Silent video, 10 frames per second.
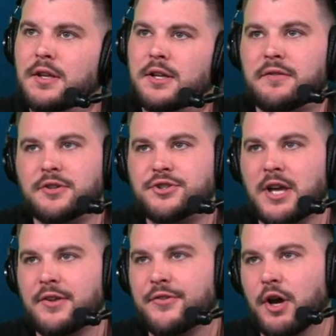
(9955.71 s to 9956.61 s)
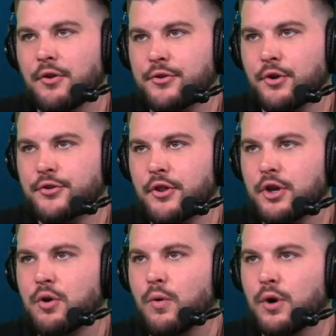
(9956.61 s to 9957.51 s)
DiVincenzo throws it in the
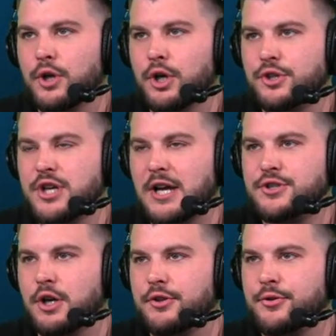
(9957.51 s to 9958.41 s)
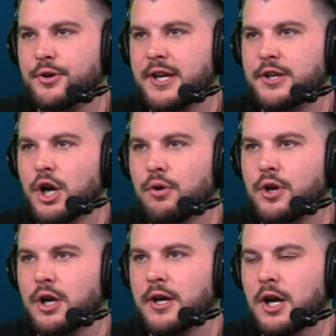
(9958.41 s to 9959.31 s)
corner. Josh Hart, three, no good.